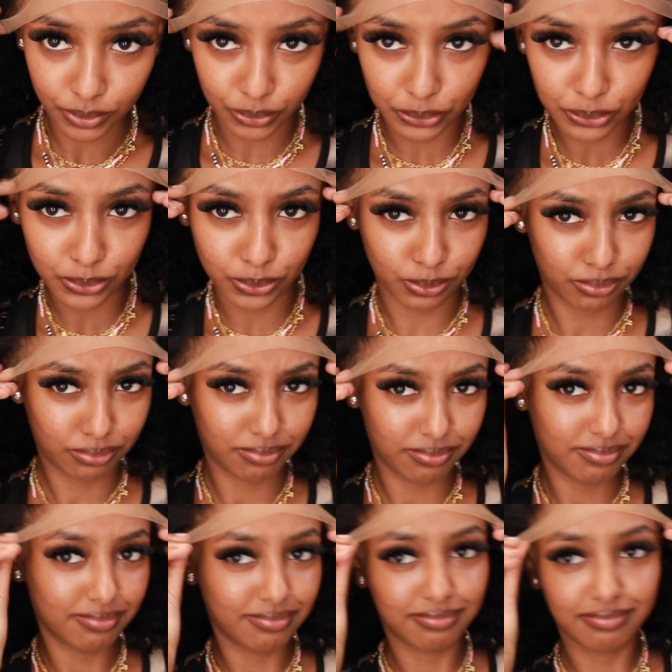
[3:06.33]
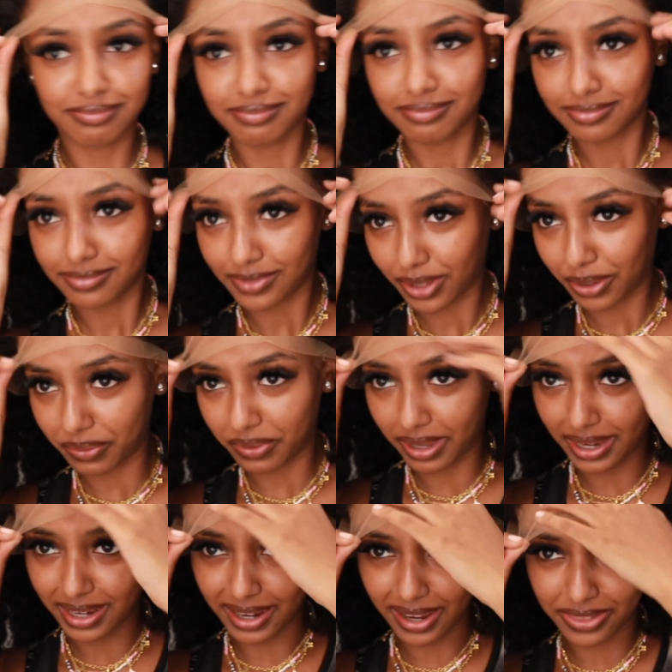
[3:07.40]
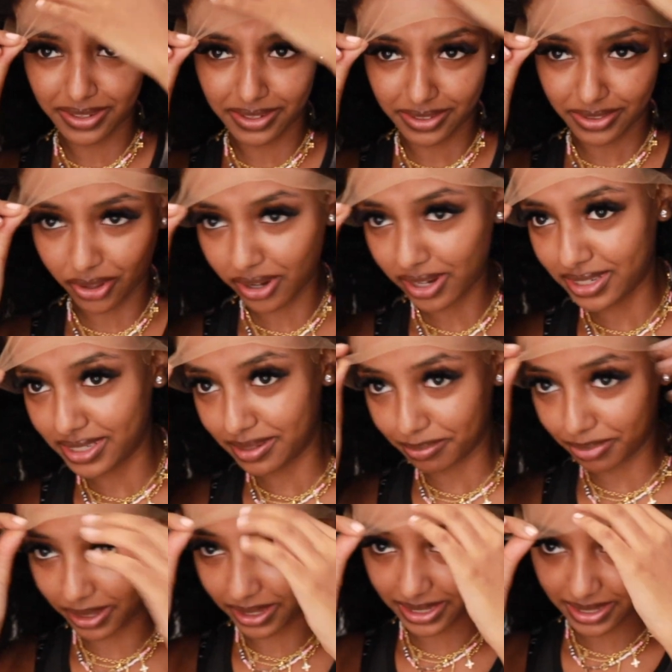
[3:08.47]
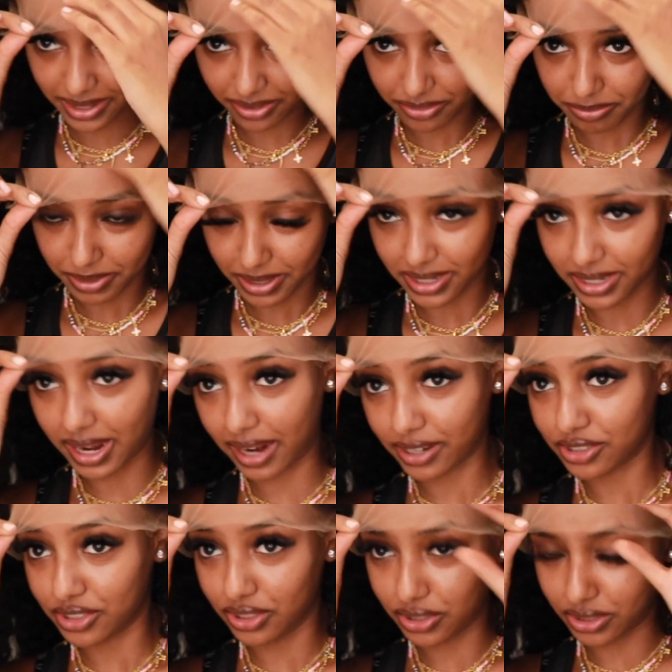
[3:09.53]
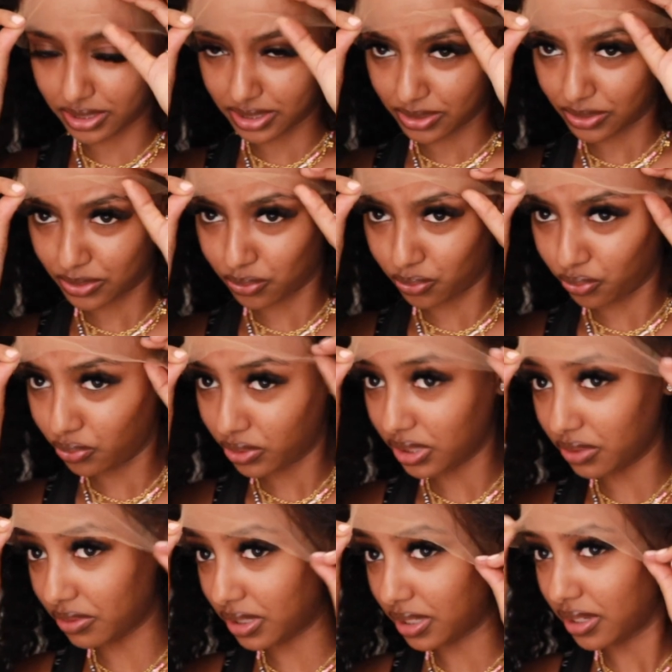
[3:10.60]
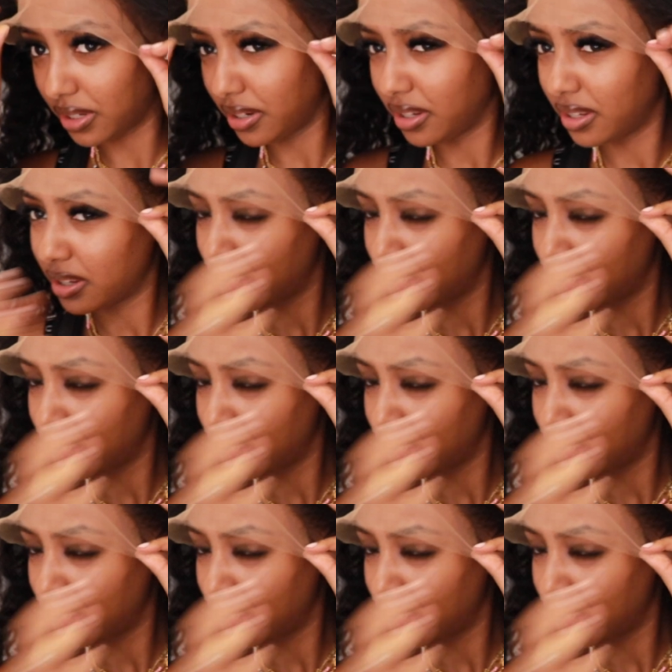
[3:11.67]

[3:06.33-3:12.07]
Ooh. Okay, I thought I didn't pluck it enough, but it actually looks really good.